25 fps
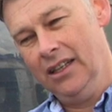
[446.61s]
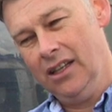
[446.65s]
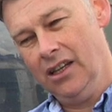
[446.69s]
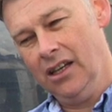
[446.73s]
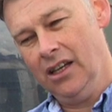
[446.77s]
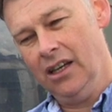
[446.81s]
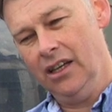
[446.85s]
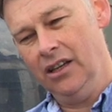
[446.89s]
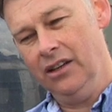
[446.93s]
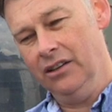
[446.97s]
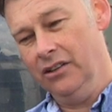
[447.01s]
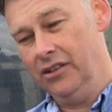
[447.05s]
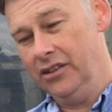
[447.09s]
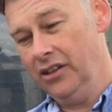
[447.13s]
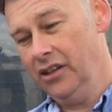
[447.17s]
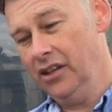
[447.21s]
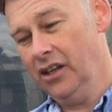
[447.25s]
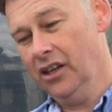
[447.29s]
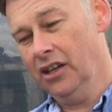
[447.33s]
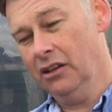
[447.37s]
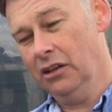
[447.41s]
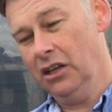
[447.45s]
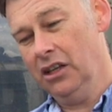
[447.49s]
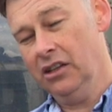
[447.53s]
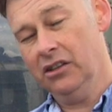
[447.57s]
And you
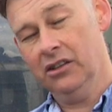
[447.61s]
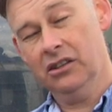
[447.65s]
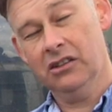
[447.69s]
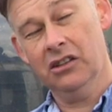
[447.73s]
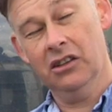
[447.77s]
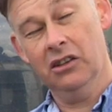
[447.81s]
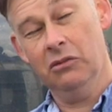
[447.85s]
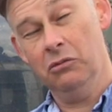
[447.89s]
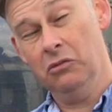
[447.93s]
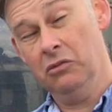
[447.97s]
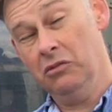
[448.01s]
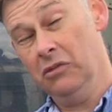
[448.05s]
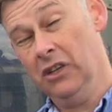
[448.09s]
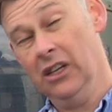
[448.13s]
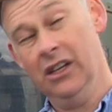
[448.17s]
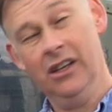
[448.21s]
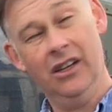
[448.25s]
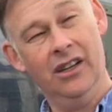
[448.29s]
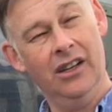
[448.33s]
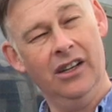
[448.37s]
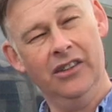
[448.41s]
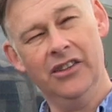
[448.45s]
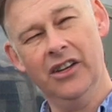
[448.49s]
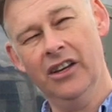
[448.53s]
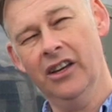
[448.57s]
know, it kind of,
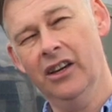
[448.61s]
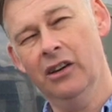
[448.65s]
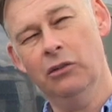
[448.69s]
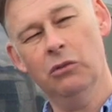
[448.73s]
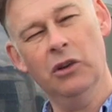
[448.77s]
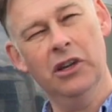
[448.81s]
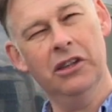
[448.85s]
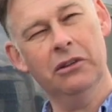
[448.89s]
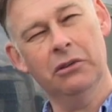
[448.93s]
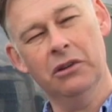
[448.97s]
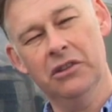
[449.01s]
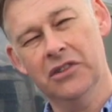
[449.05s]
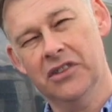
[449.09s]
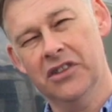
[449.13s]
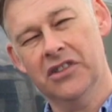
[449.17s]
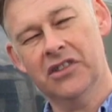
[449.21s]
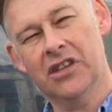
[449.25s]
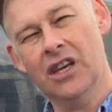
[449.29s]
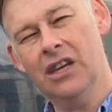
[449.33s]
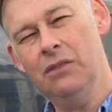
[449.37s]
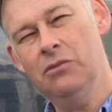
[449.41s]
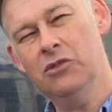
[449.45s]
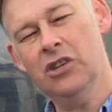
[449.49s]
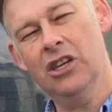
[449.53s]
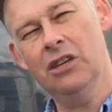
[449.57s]
I don't know whether it's the
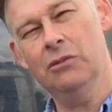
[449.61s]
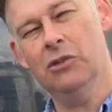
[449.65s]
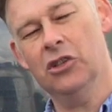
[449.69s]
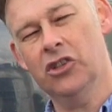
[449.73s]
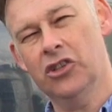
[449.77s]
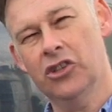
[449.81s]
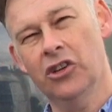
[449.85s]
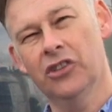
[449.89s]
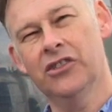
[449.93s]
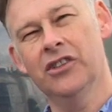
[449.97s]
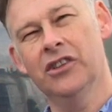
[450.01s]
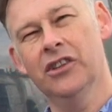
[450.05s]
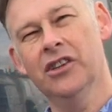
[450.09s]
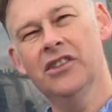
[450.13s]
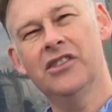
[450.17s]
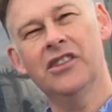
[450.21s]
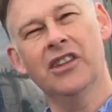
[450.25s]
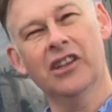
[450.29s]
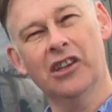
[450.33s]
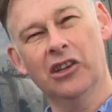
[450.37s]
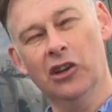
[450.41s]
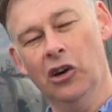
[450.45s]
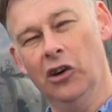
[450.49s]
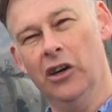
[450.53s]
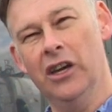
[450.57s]
same team that shot at us
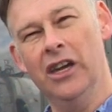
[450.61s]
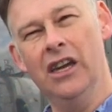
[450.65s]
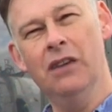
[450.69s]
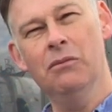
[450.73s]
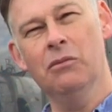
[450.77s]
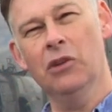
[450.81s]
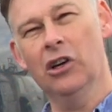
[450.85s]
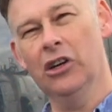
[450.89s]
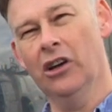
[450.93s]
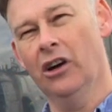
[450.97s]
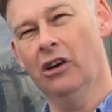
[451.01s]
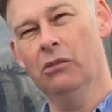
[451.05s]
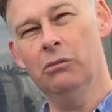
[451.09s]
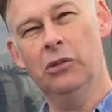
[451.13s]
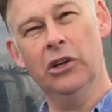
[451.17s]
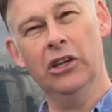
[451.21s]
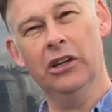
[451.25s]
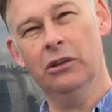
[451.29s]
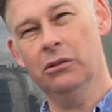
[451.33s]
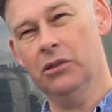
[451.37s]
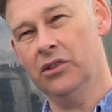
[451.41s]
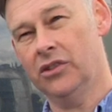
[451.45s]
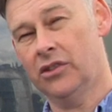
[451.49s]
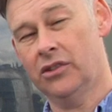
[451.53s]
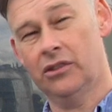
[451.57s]
that got him or not, but
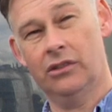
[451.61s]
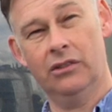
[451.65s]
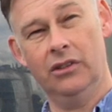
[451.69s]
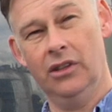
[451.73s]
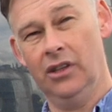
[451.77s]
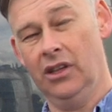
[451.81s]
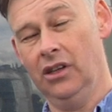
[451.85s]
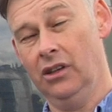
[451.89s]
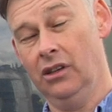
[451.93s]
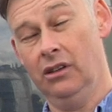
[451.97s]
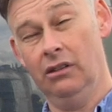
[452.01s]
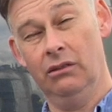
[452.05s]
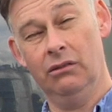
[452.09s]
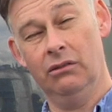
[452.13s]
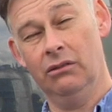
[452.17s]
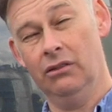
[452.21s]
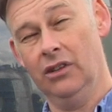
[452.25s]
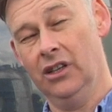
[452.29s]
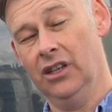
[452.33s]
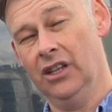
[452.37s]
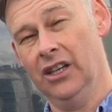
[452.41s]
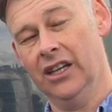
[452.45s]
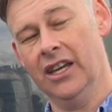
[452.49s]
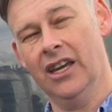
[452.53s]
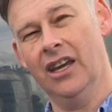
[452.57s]
it was,
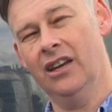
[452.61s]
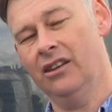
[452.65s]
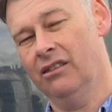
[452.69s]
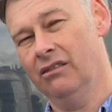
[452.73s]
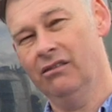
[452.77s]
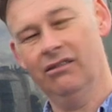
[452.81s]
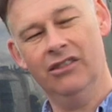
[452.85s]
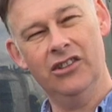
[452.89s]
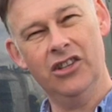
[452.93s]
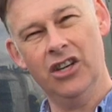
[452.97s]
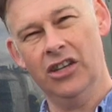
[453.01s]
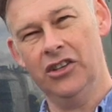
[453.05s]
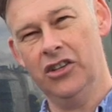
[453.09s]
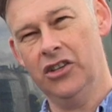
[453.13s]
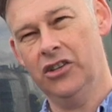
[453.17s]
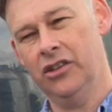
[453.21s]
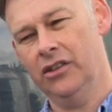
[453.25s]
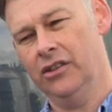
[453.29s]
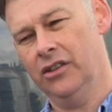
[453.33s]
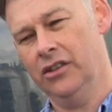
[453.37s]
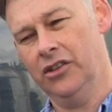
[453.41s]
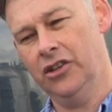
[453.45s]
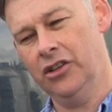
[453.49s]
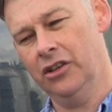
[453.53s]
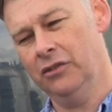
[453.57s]
again, sent
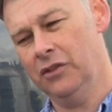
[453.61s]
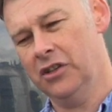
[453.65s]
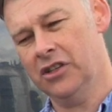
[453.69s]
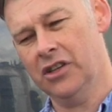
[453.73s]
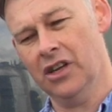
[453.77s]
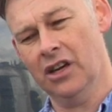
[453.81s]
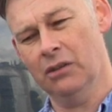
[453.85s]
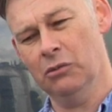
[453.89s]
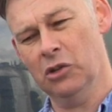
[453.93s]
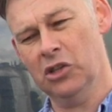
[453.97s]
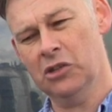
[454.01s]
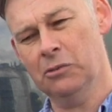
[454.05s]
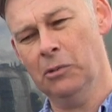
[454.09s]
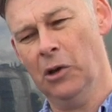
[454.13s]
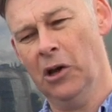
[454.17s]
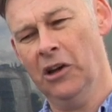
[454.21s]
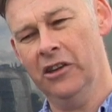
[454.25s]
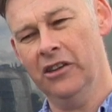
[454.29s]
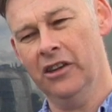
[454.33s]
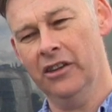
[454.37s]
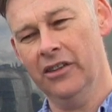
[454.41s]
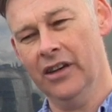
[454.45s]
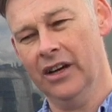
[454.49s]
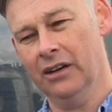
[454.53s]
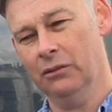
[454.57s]
shivers down my
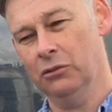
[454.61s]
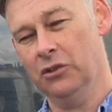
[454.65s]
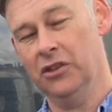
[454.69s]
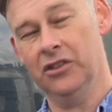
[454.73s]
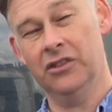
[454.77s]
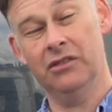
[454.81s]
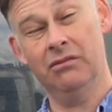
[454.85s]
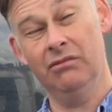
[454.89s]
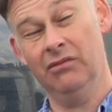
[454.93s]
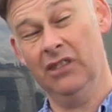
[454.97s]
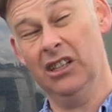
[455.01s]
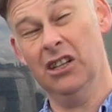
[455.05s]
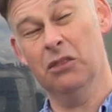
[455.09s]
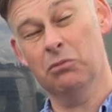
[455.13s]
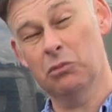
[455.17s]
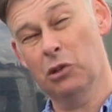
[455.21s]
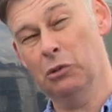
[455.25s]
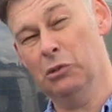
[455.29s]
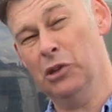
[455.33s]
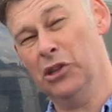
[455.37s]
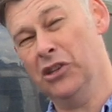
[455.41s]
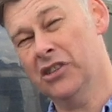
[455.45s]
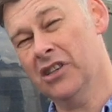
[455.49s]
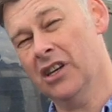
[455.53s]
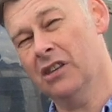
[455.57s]
spine that was, you know,
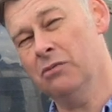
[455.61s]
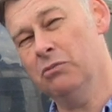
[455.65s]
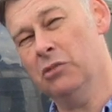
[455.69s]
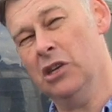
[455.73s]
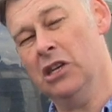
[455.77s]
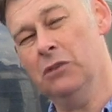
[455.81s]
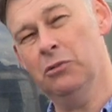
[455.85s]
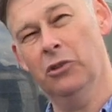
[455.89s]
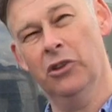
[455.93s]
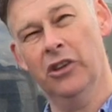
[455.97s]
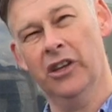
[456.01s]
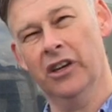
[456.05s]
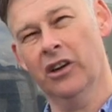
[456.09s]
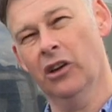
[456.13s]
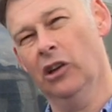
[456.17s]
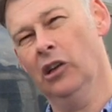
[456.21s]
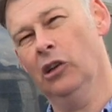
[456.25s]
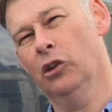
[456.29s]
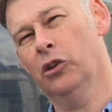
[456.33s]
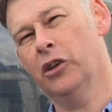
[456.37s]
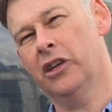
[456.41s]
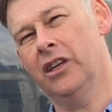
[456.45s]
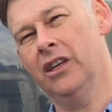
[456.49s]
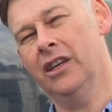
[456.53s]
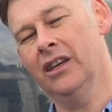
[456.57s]
probably the same people, and they got
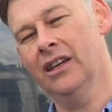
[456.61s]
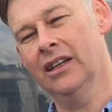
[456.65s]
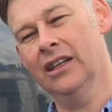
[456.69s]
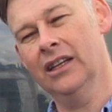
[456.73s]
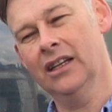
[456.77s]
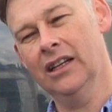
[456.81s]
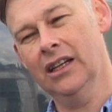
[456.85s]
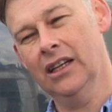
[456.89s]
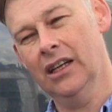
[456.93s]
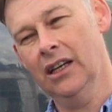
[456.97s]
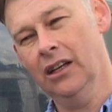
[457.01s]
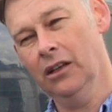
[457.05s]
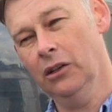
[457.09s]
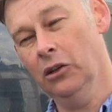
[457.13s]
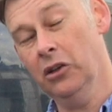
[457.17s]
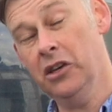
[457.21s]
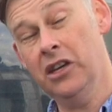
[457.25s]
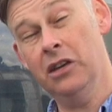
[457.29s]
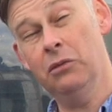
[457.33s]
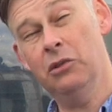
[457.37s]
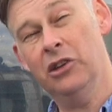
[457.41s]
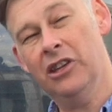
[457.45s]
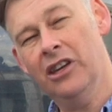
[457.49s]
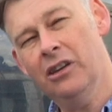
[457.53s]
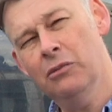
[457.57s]
lucky
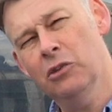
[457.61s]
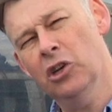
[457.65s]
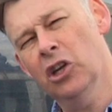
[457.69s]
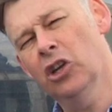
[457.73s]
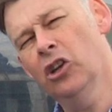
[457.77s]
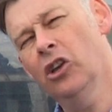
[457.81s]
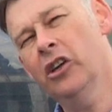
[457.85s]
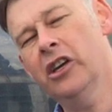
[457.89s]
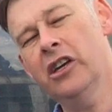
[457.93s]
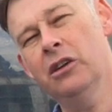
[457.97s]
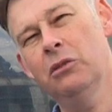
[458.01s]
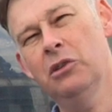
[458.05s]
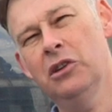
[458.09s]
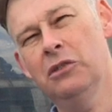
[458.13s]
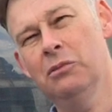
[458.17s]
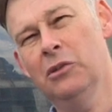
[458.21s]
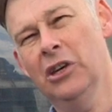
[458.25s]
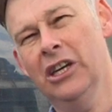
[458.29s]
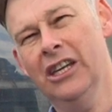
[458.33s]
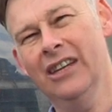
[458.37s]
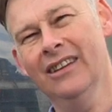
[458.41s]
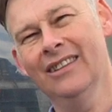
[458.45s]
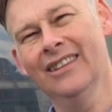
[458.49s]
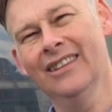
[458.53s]
with him and unlucky with me.